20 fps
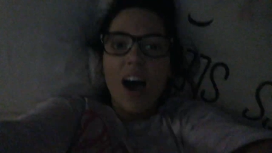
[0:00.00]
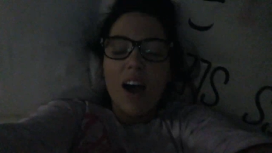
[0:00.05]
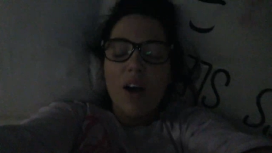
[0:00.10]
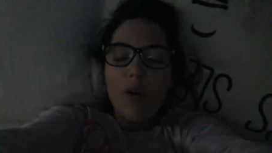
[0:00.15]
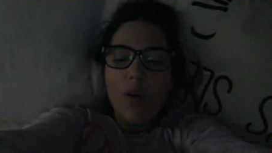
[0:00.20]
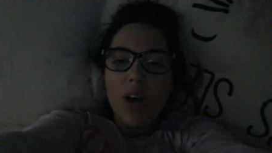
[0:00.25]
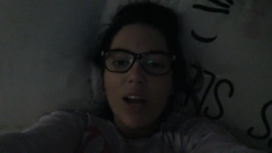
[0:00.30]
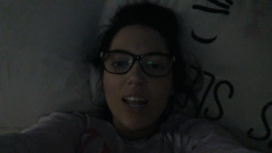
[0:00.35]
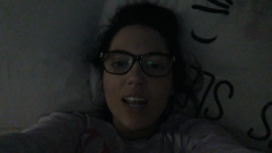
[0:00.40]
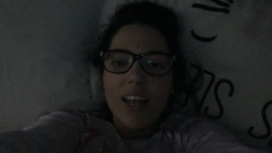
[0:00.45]
I
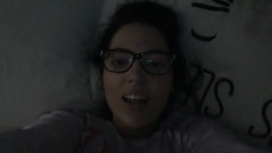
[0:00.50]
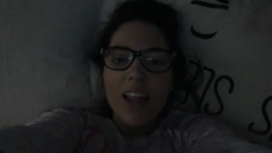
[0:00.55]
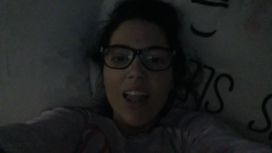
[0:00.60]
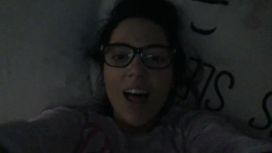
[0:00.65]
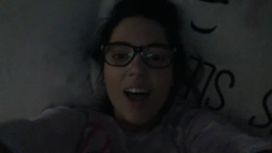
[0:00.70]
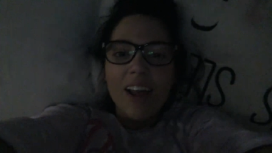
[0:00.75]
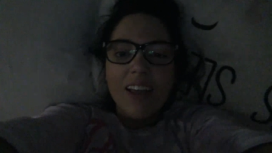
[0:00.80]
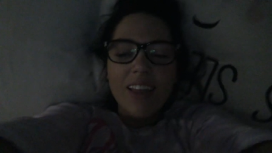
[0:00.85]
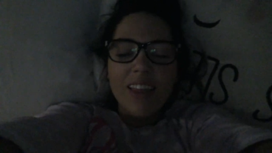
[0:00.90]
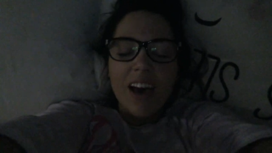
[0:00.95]
really
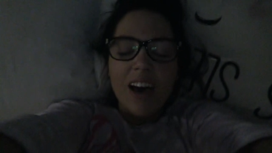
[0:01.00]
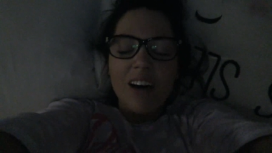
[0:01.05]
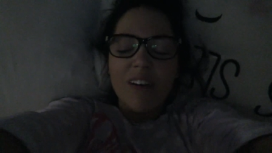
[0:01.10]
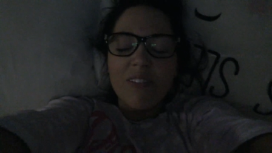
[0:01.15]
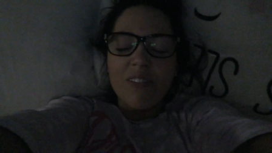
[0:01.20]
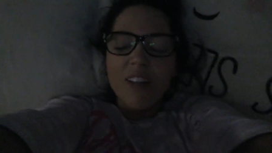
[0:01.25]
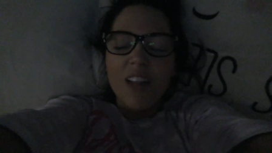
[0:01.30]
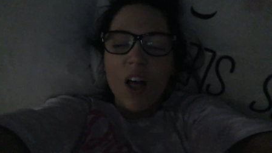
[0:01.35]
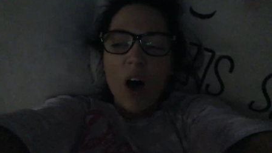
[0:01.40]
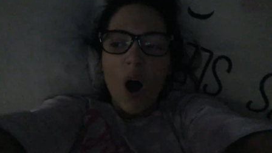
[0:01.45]
like
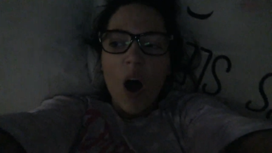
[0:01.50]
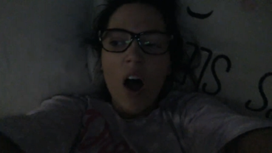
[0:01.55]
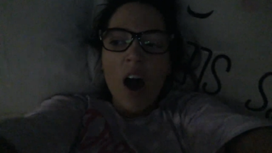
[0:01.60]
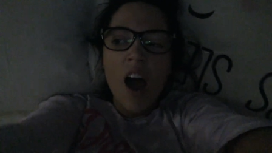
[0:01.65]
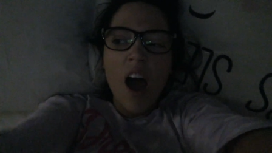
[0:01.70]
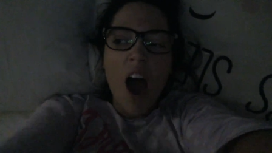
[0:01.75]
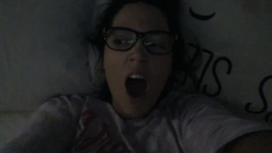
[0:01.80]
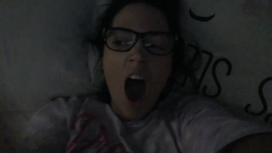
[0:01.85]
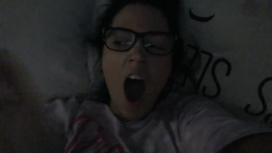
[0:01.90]
that vlog.